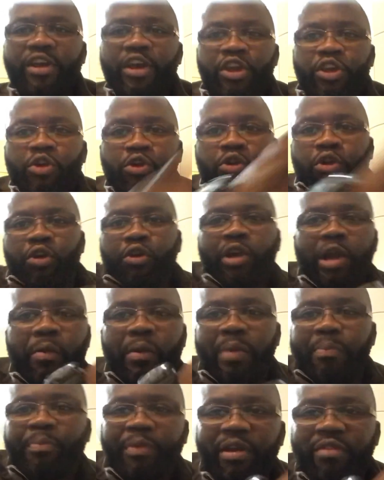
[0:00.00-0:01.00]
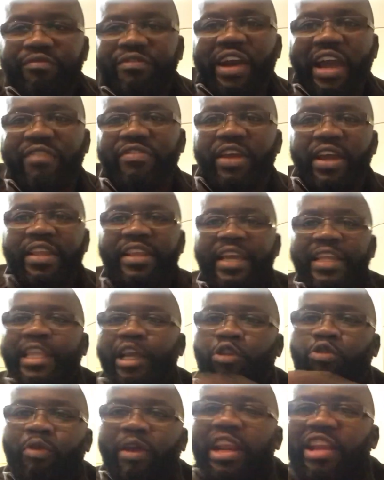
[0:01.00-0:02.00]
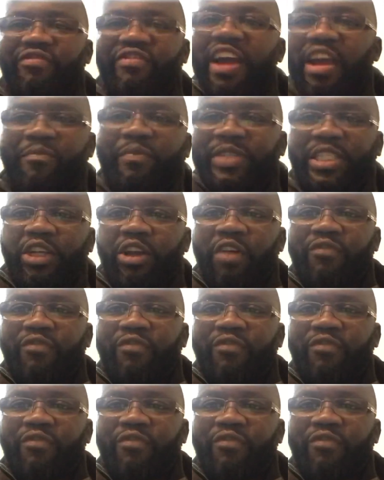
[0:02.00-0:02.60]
You run on a 1.5, they take 25%